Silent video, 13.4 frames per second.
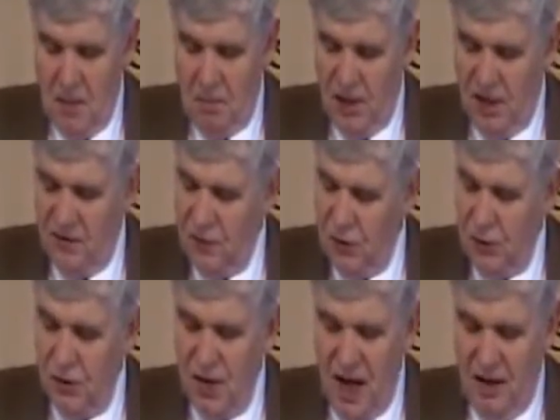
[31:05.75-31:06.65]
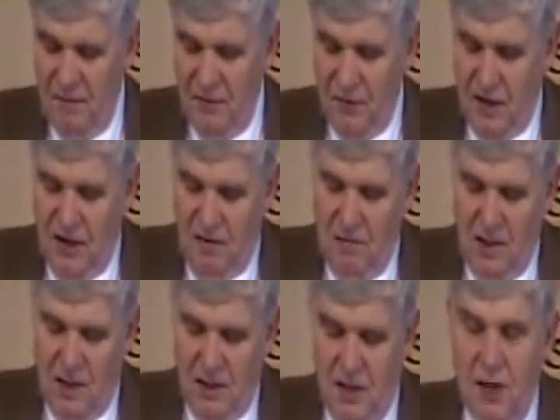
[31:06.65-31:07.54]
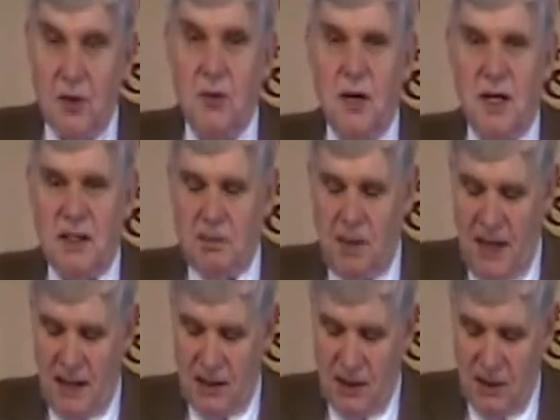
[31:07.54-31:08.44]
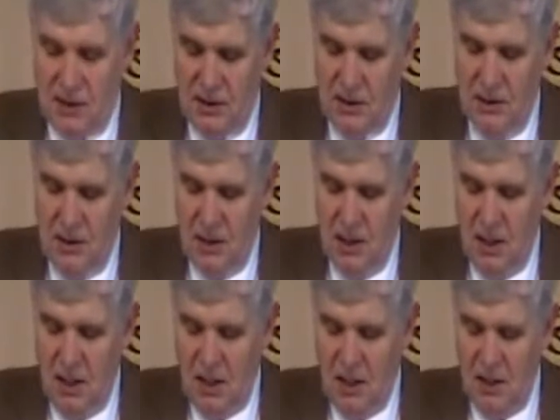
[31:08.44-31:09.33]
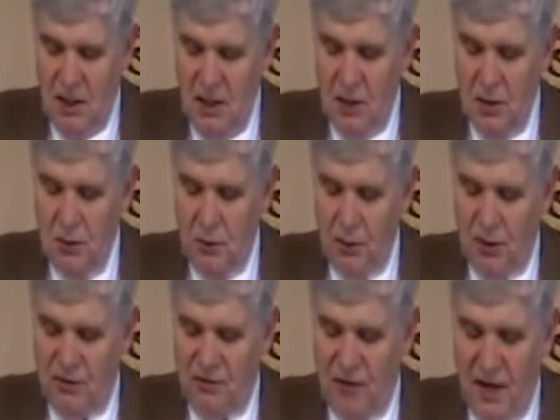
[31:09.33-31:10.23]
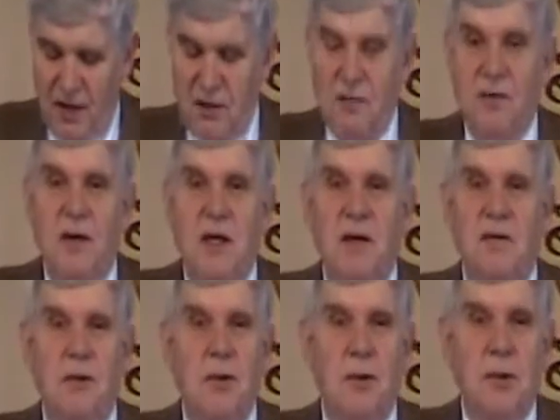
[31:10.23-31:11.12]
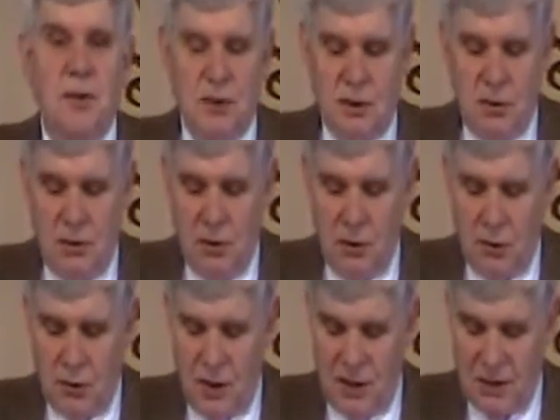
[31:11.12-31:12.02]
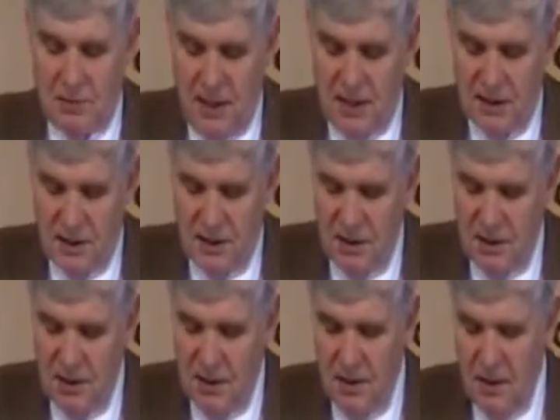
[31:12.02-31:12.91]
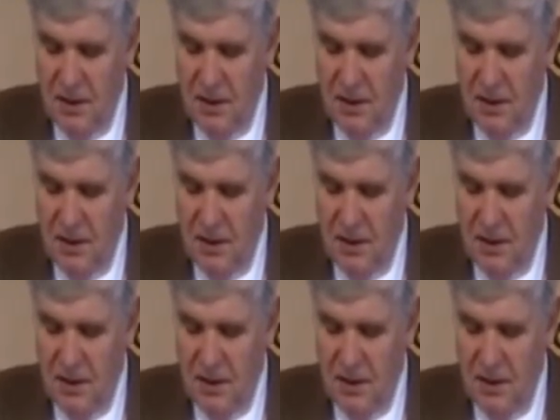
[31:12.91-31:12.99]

But if you do not forgive men their trespasses, neither will your Father forgive yours, your trespasses.